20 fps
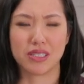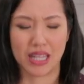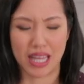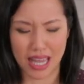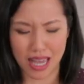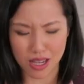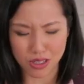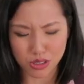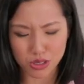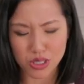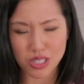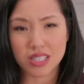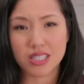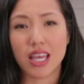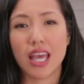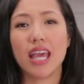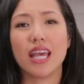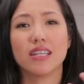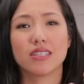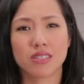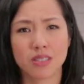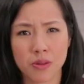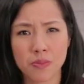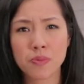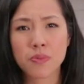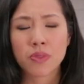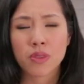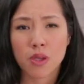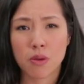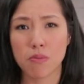Like, I actually taste
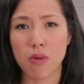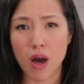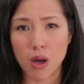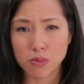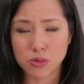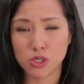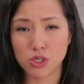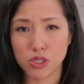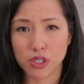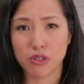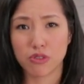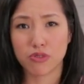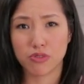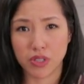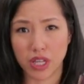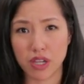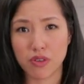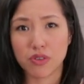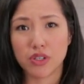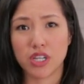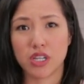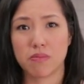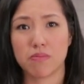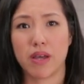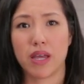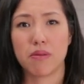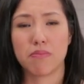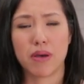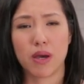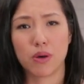palm sugar flavor in
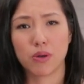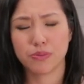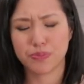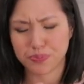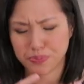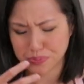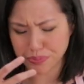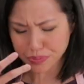my mouth.